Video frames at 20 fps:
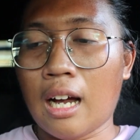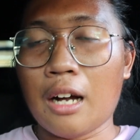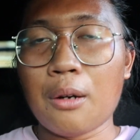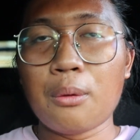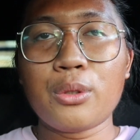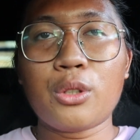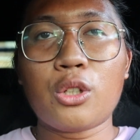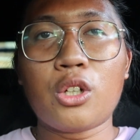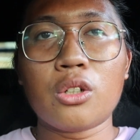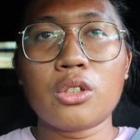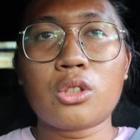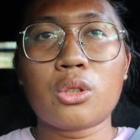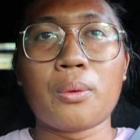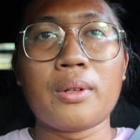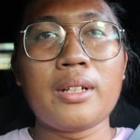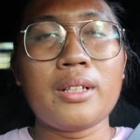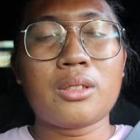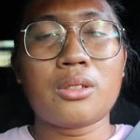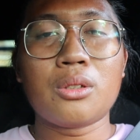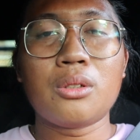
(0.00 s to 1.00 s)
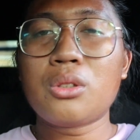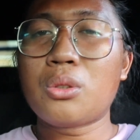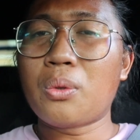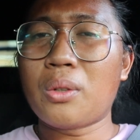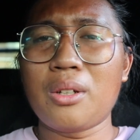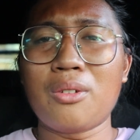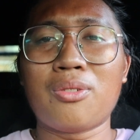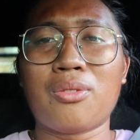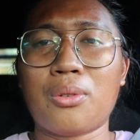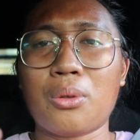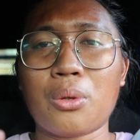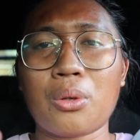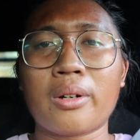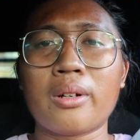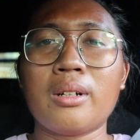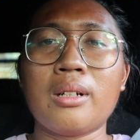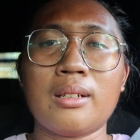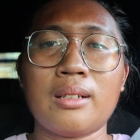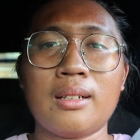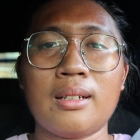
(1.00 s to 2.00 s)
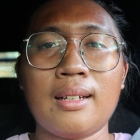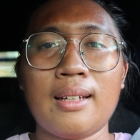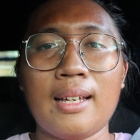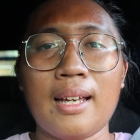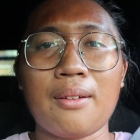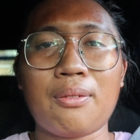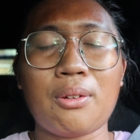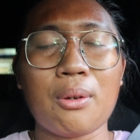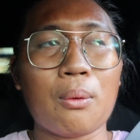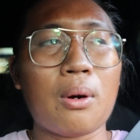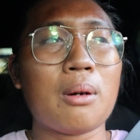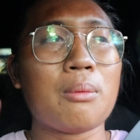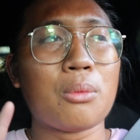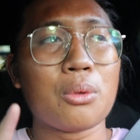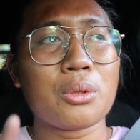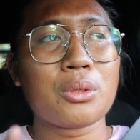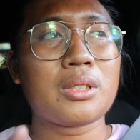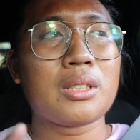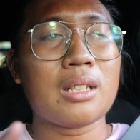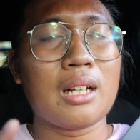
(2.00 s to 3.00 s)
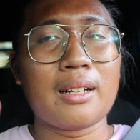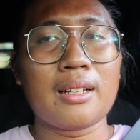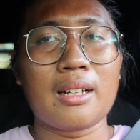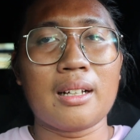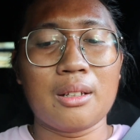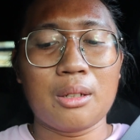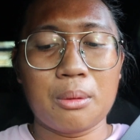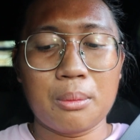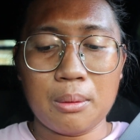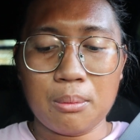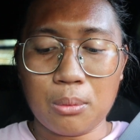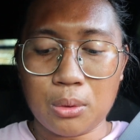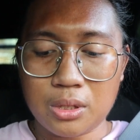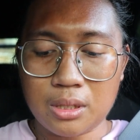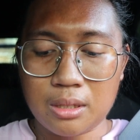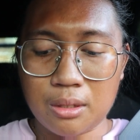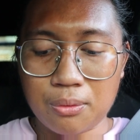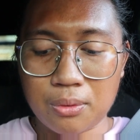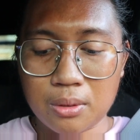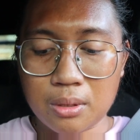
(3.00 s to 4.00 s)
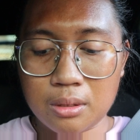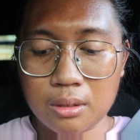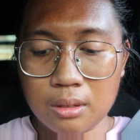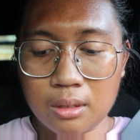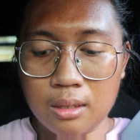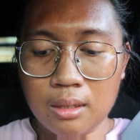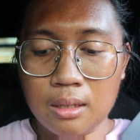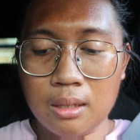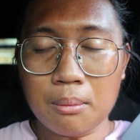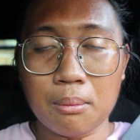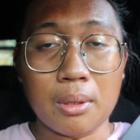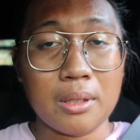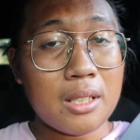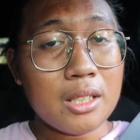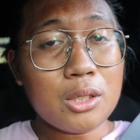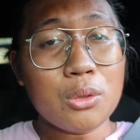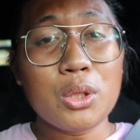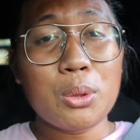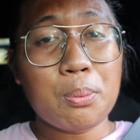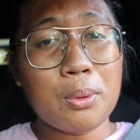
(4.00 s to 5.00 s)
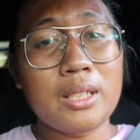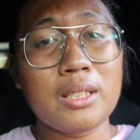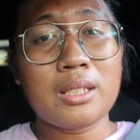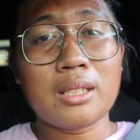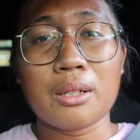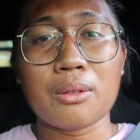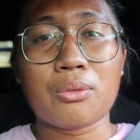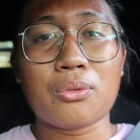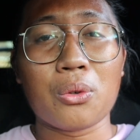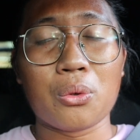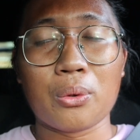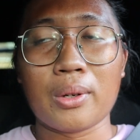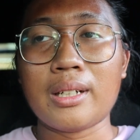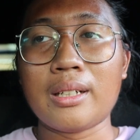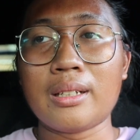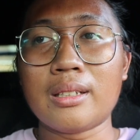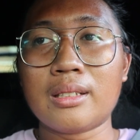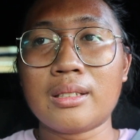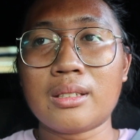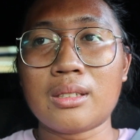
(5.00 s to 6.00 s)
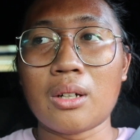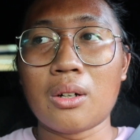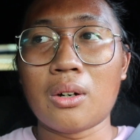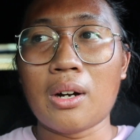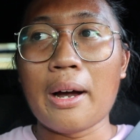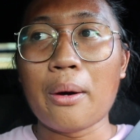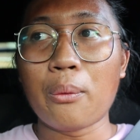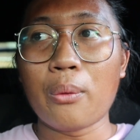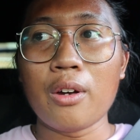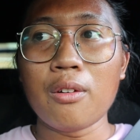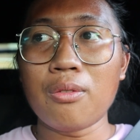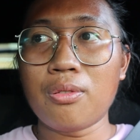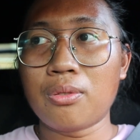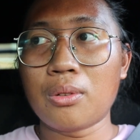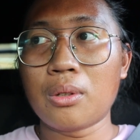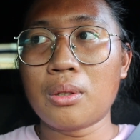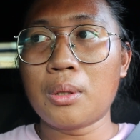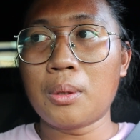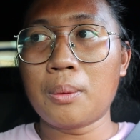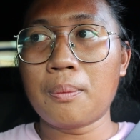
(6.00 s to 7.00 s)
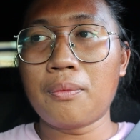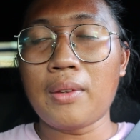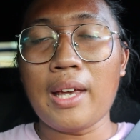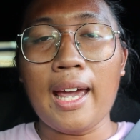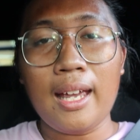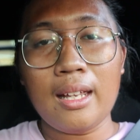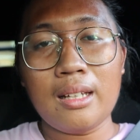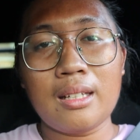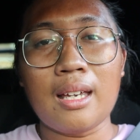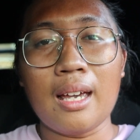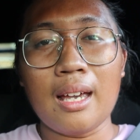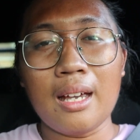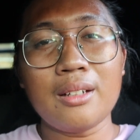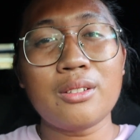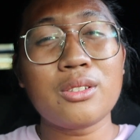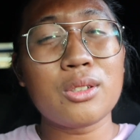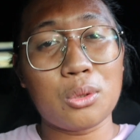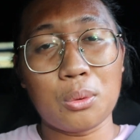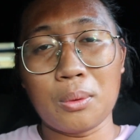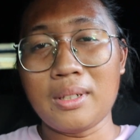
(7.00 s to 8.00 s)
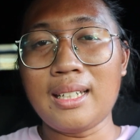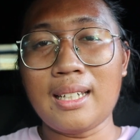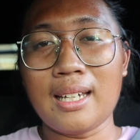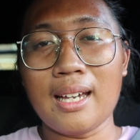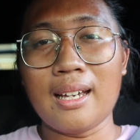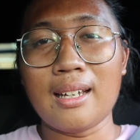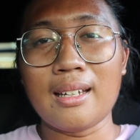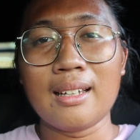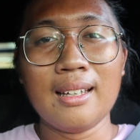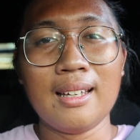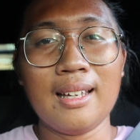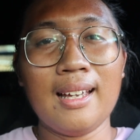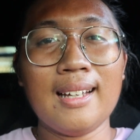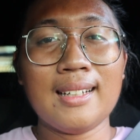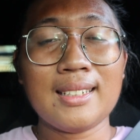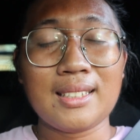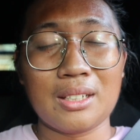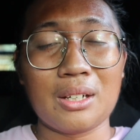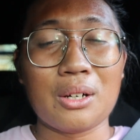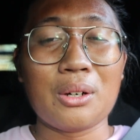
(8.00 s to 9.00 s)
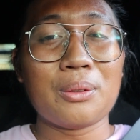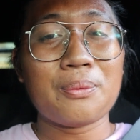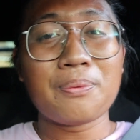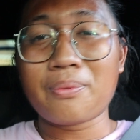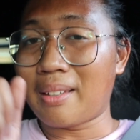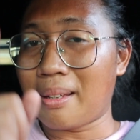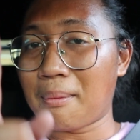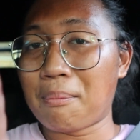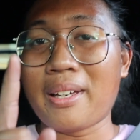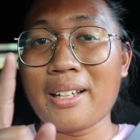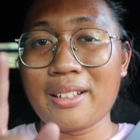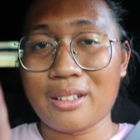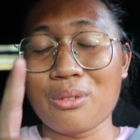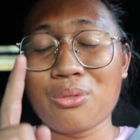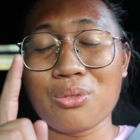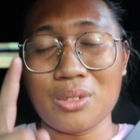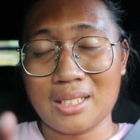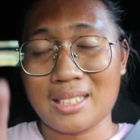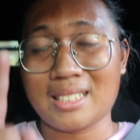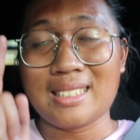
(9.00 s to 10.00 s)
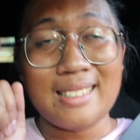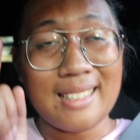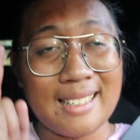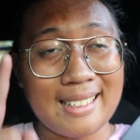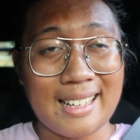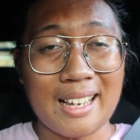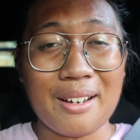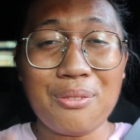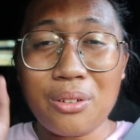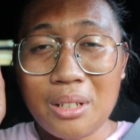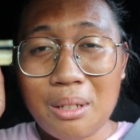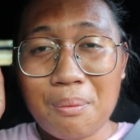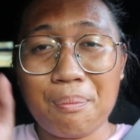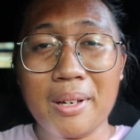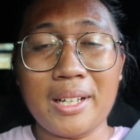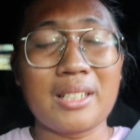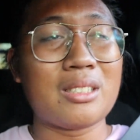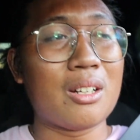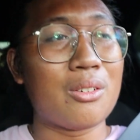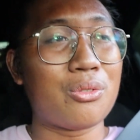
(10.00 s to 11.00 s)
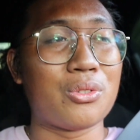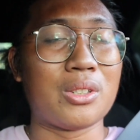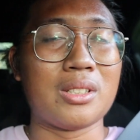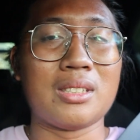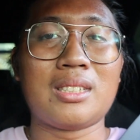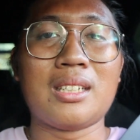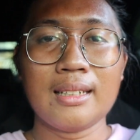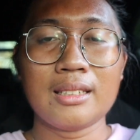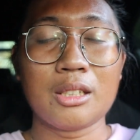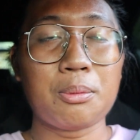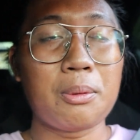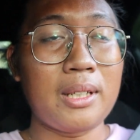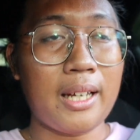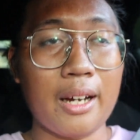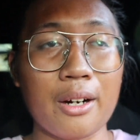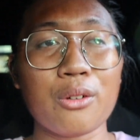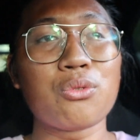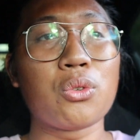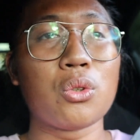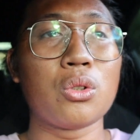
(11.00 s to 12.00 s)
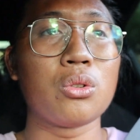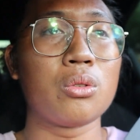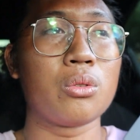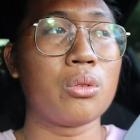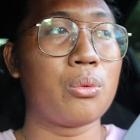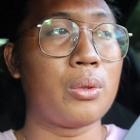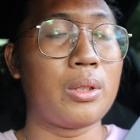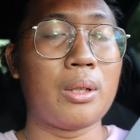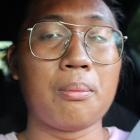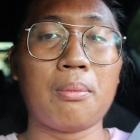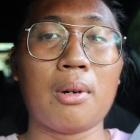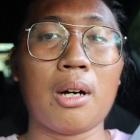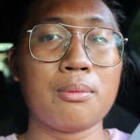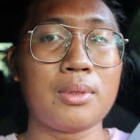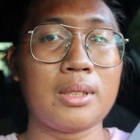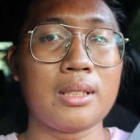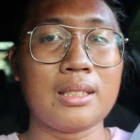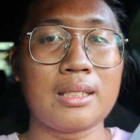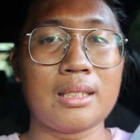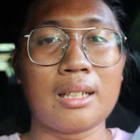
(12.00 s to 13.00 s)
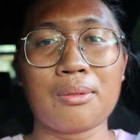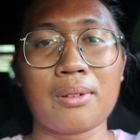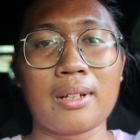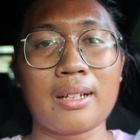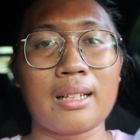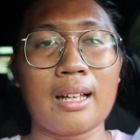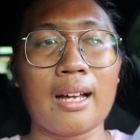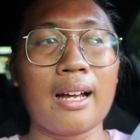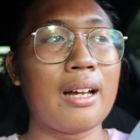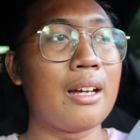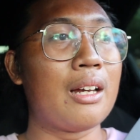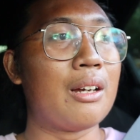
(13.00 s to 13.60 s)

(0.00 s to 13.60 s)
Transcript: I would go 22, 24 if you want more, like a little bit more stiffer, but this one's pretty stiff already. So I went from 8K to 20K, so big difference, definitely big difference. Just be careful with the bumps and stuff like that.